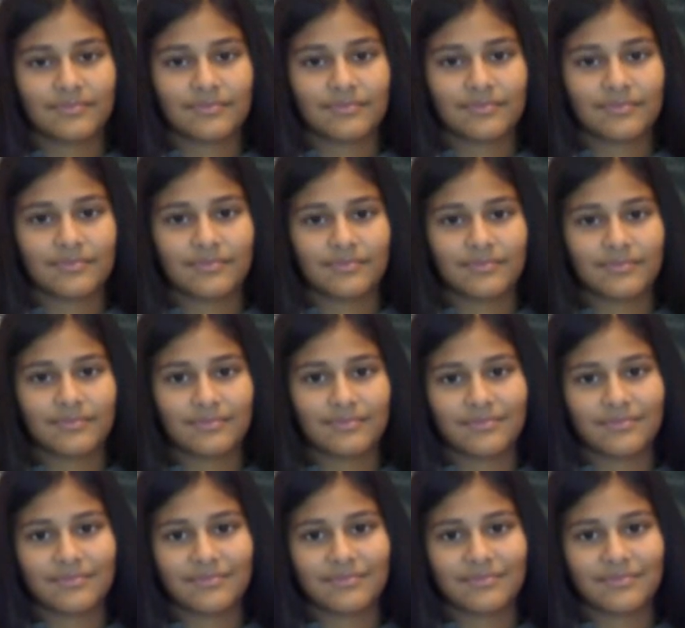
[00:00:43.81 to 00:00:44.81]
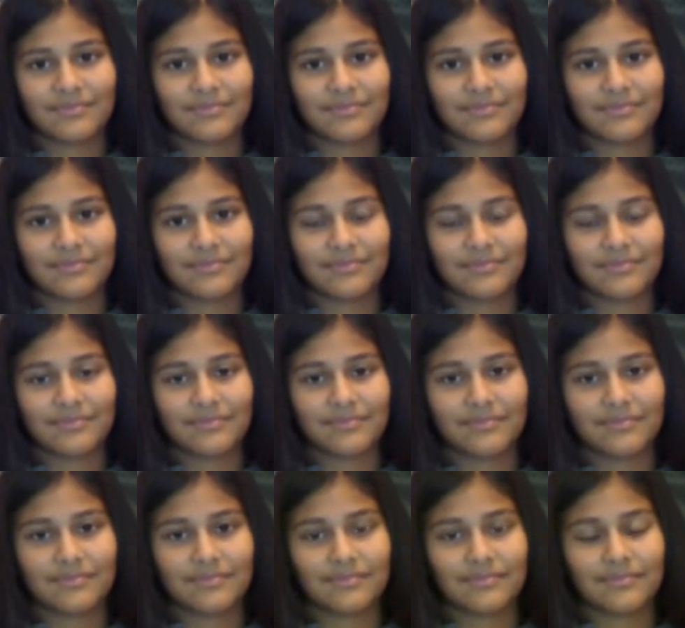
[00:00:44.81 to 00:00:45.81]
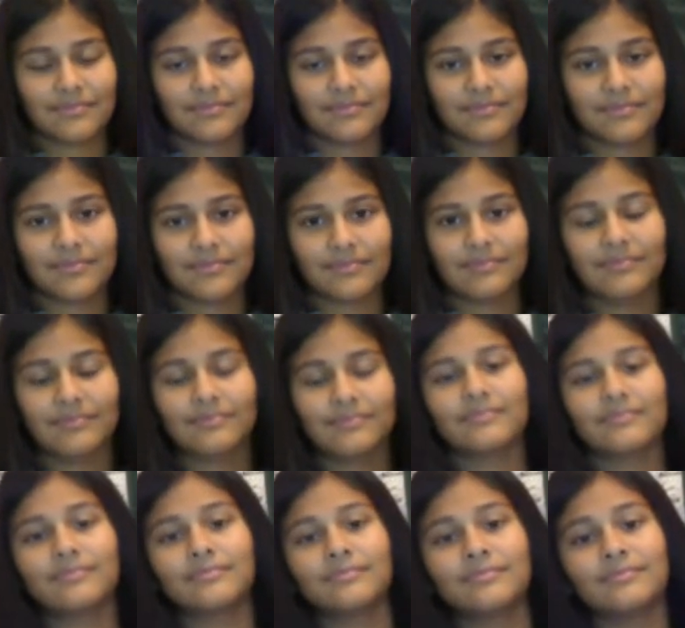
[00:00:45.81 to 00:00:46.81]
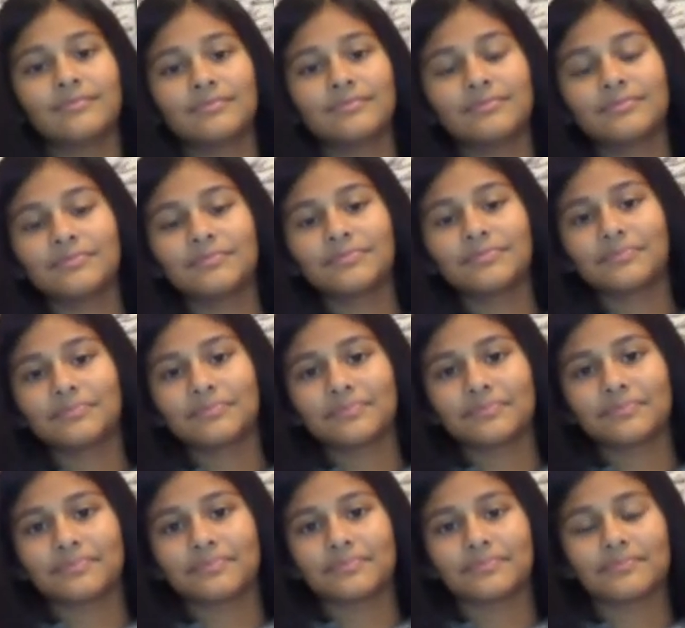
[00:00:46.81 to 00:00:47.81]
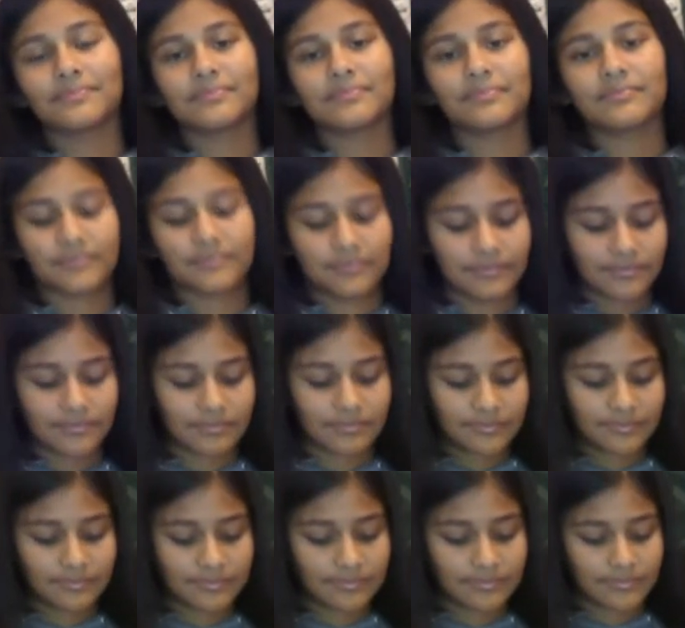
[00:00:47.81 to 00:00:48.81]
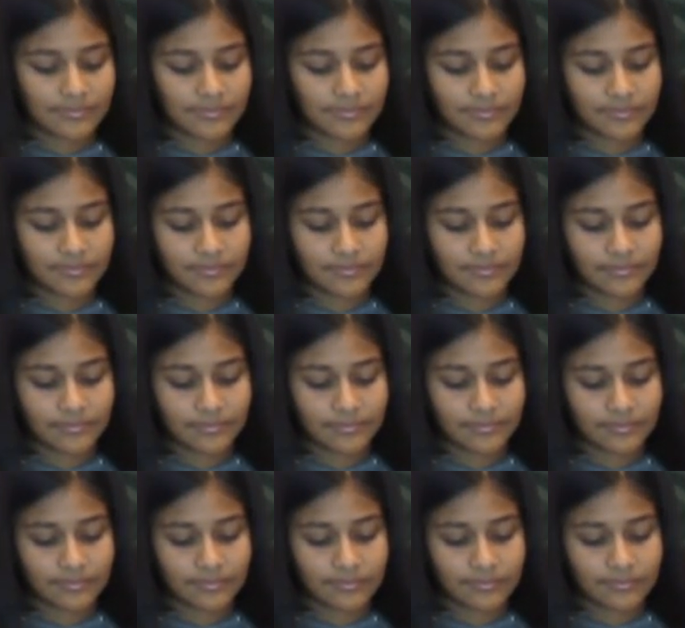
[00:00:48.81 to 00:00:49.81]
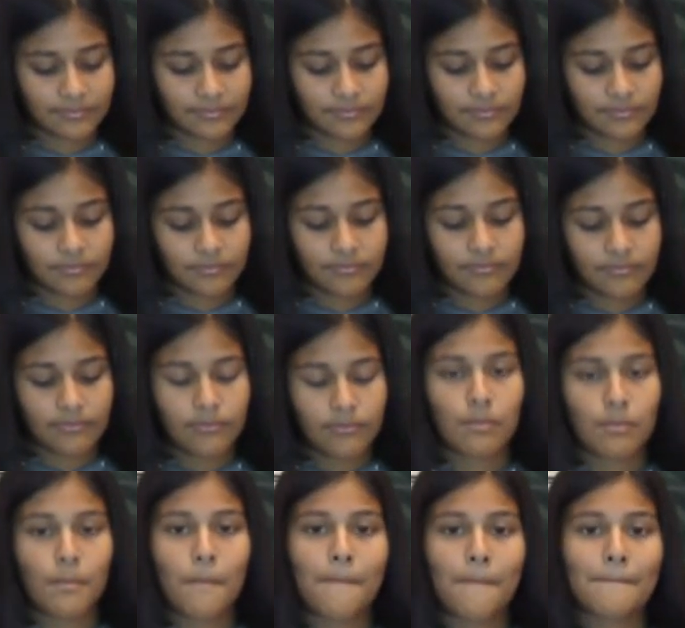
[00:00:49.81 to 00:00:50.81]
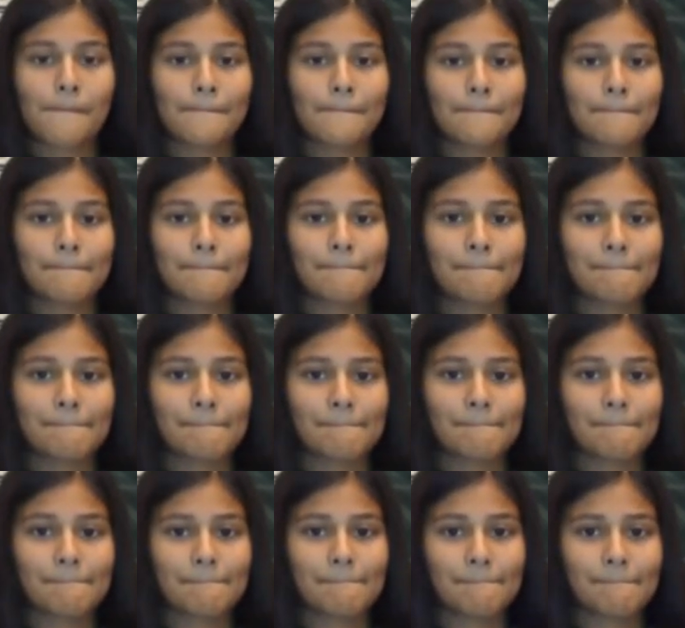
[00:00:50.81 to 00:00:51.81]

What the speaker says: The person shown says nothing.